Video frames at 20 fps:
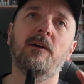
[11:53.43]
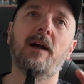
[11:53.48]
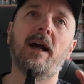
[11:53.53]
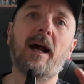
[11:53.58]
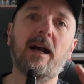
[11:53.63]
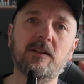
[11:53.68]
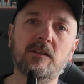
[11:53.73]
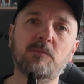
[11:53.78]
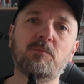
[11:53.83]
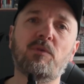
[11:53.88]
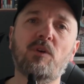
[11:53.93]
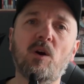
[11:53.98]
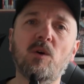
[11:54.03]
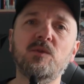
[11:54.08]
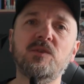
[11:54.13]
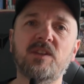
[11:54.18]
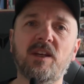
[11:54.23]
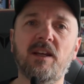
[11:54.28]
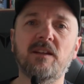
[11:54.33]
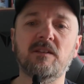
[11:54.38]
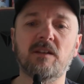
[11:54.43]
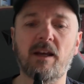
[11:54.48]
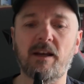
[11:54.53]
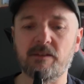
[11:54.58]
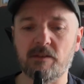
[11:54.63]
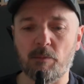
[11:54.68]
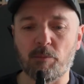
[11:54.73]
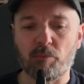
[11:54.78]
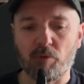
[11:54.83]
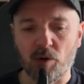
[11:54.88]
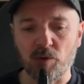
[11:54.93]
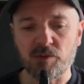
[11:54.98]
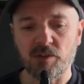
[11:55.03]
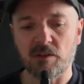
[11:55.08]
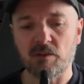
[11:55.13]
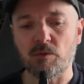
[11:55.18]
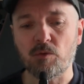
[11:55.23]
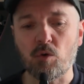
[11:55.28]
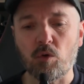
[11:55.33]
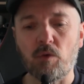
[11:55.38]
as a process
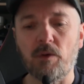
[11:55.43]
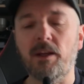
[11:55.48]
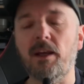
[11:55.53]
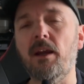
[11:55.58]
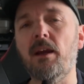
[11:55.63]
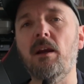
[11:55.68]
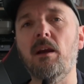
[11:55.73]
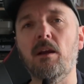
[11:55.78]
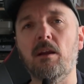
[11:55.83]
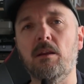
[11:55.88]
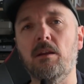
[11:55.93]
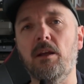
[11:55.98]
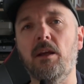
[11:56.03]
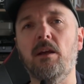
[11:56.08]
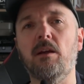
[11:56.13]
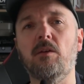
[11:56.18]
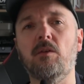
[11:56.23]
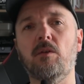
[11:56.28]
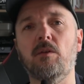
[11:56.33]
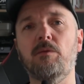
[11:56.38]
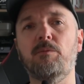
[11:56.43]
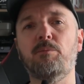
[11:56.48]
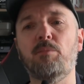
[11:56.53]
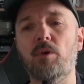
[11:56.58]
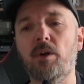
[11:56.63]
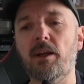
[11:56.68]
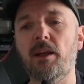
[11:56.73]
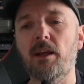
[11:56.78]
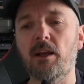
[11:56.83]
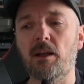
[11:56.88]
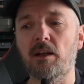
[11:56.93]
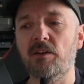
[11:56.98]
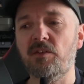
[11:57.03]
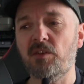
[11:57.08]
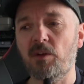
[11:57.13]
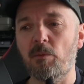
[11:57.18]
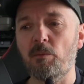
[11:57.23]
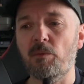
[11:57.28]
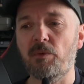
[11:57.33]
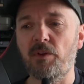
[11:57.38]
of creating things, of bringing
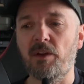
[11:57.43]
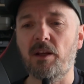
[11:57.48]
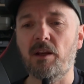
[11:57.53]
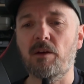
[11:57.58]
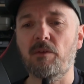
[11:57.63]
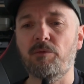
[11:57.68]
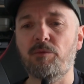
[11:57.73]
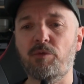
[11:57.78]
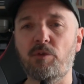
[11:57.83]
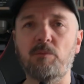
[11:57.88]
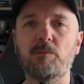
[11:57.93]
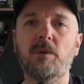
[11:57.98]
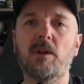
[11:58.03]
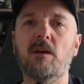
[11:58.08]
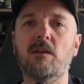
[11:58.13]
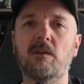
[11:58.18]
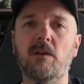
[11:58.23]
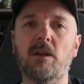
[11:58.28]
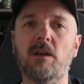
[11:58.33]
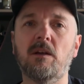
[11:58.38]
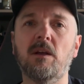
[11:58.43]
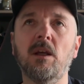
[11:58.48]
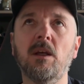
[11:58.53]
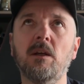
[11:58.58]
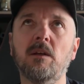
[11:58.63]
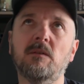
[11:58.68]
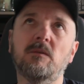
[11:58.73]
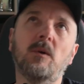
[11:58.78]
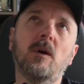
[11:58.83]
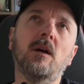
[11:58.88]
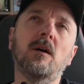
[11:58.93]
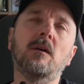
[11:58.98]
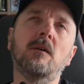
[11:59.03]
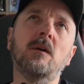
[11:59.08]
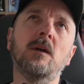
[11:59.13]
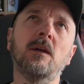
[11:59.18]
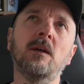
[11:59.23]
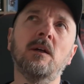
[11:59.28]
something from nothing. Well,